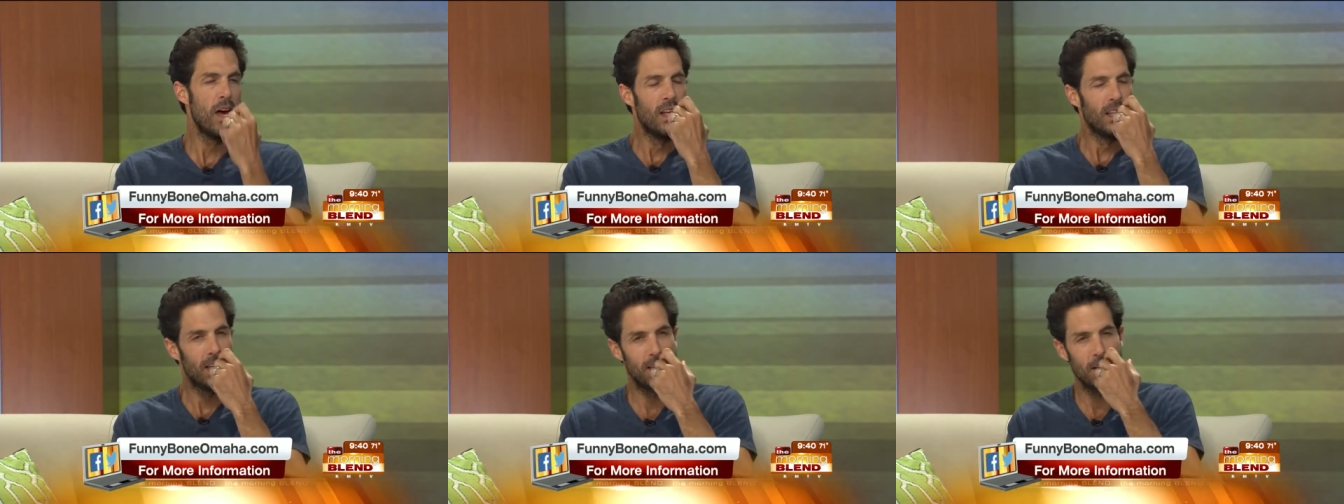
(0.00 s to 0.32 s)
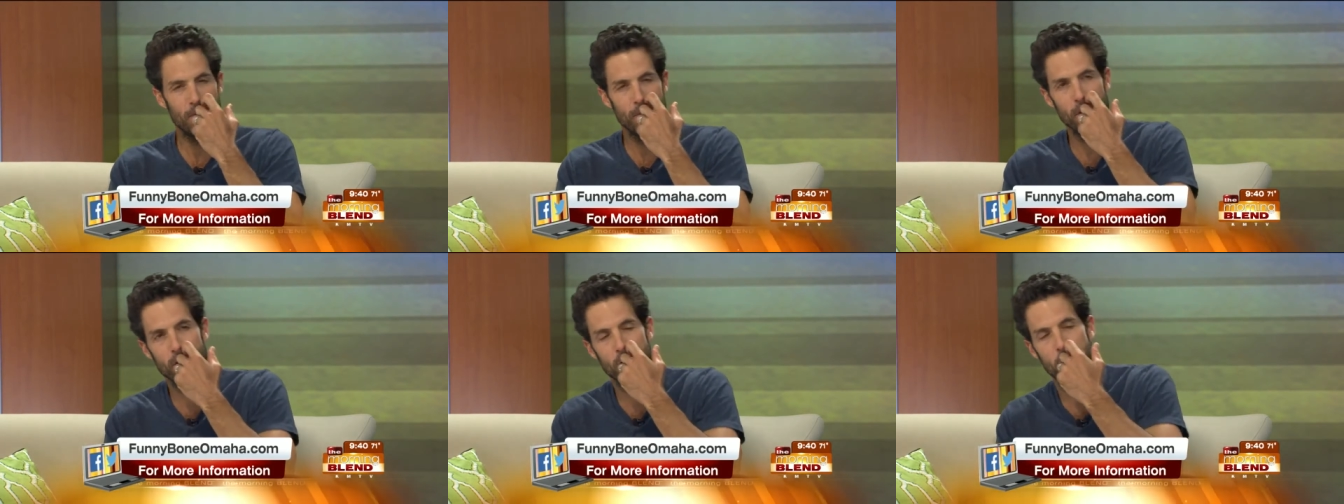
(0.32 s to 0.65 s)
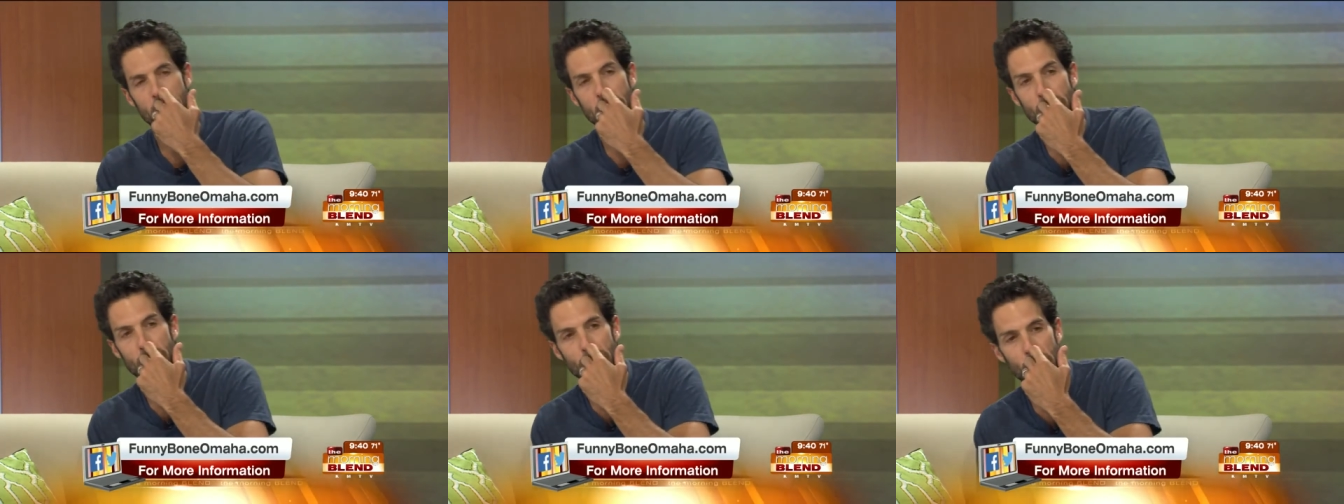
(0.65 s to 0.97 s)
Yeah. The difference
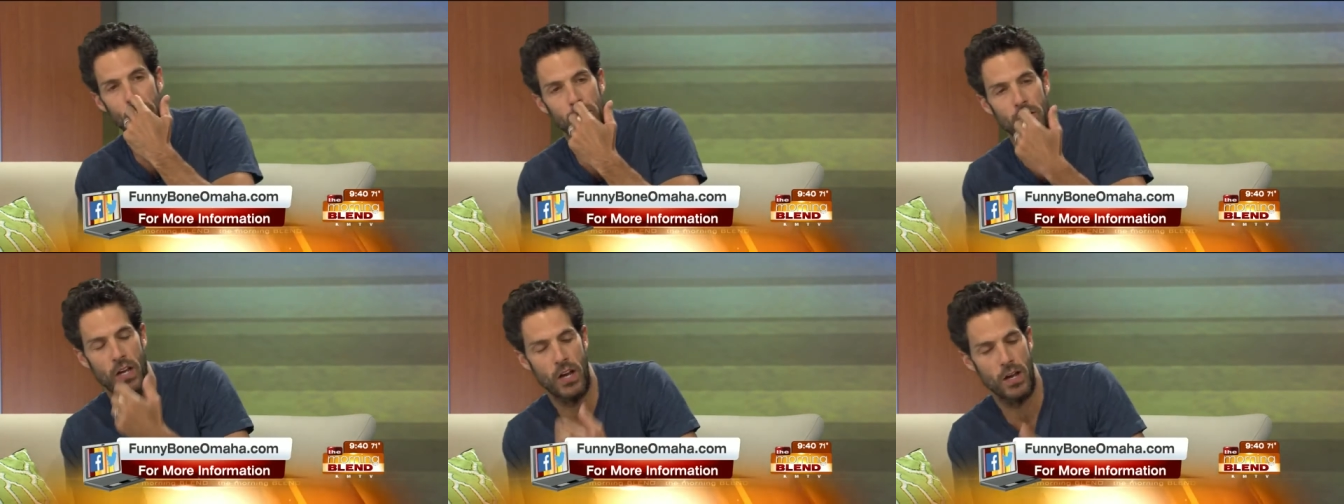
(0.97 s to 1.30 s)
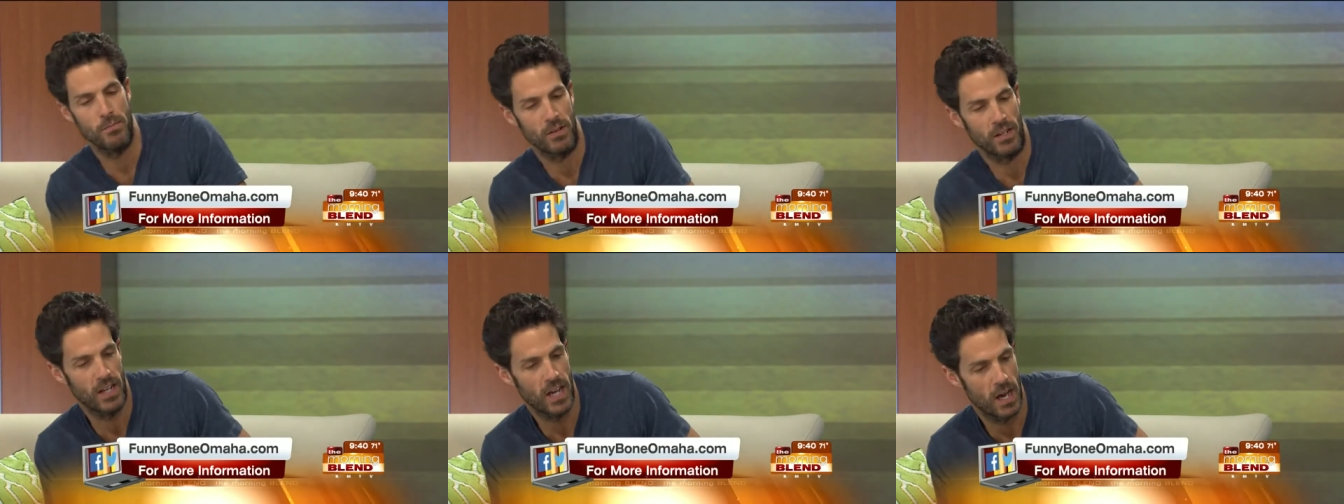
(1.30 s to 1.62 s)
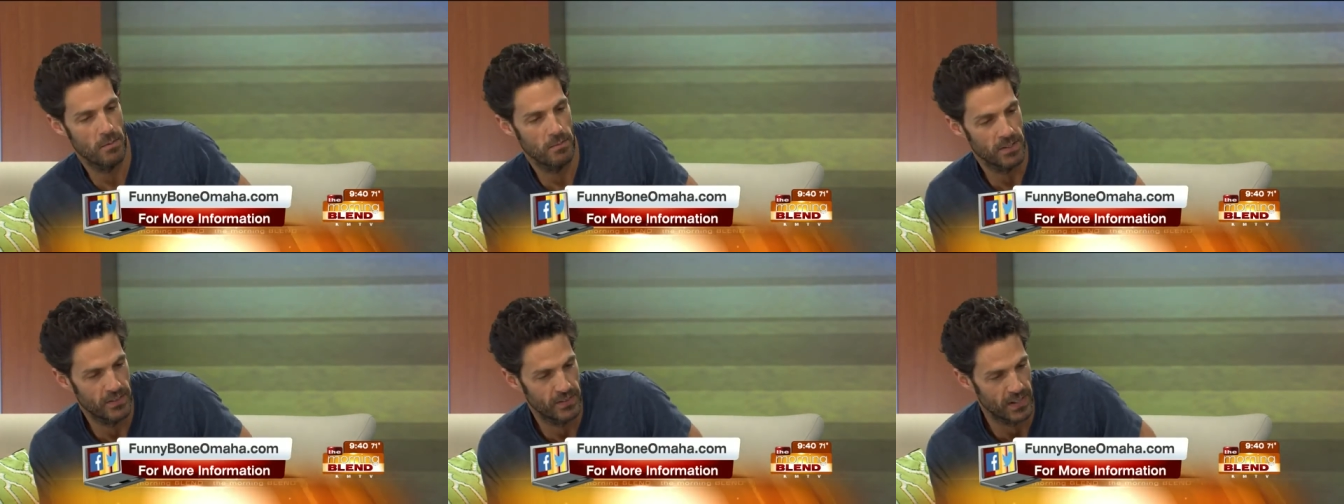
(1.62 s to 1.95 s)
about Showtime and
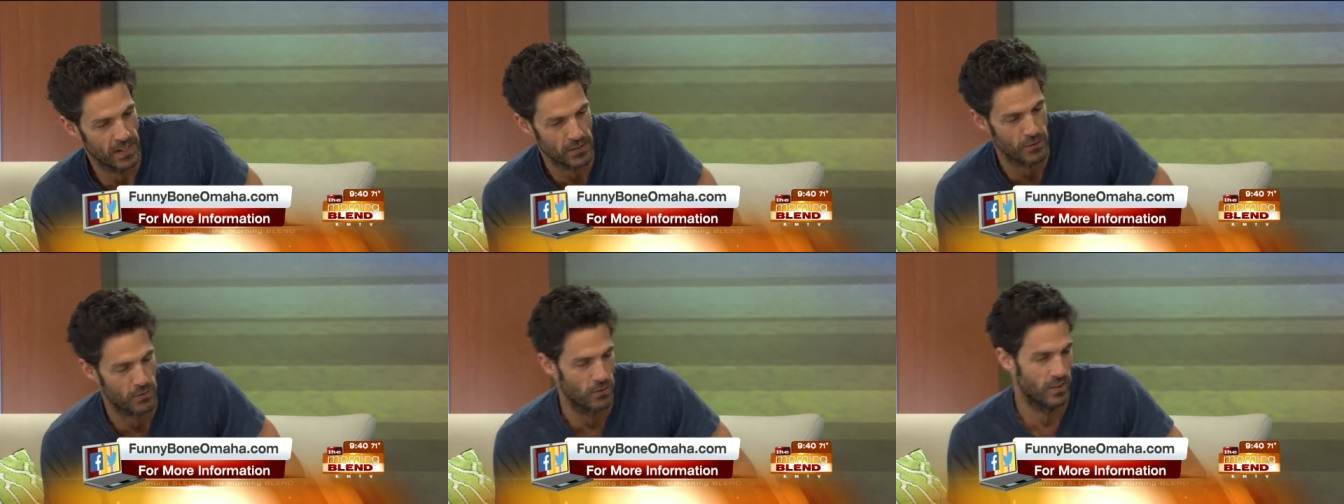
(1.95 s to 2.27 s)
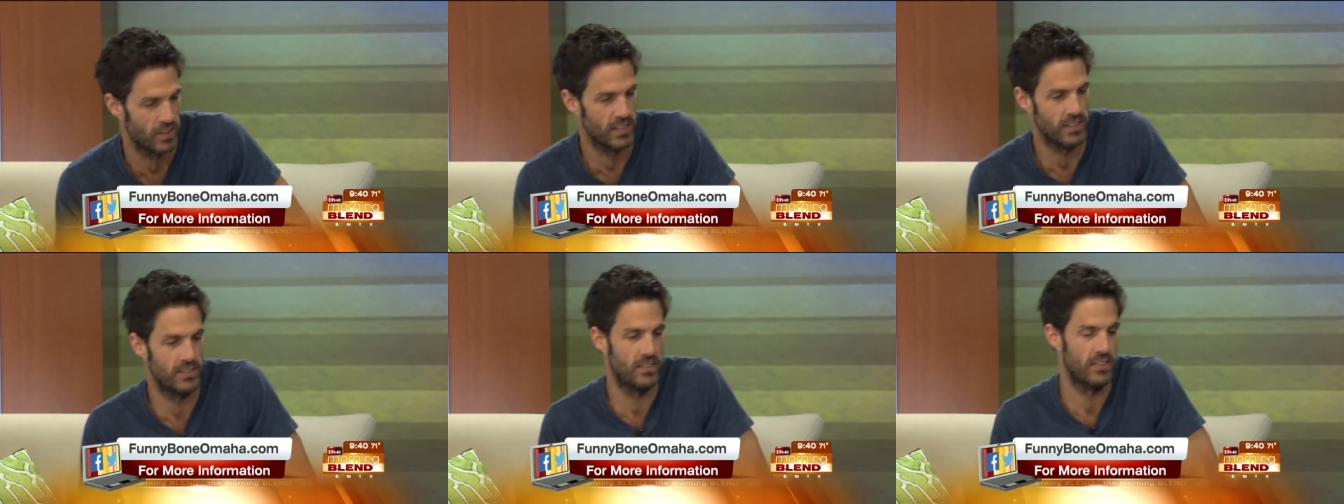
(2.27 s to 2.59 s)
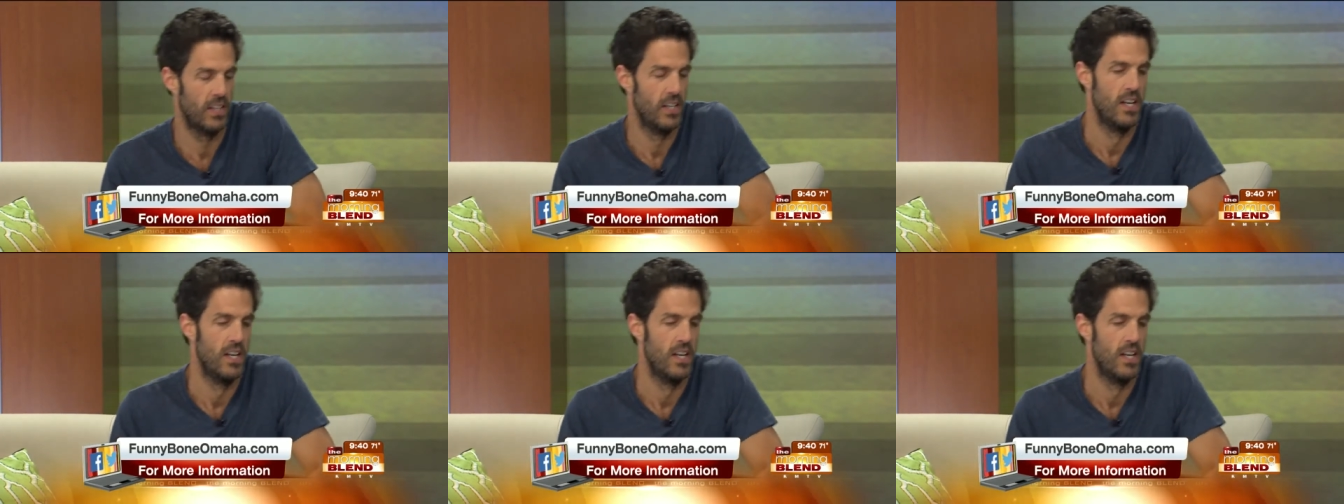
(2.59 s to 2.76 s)
Comedy Central is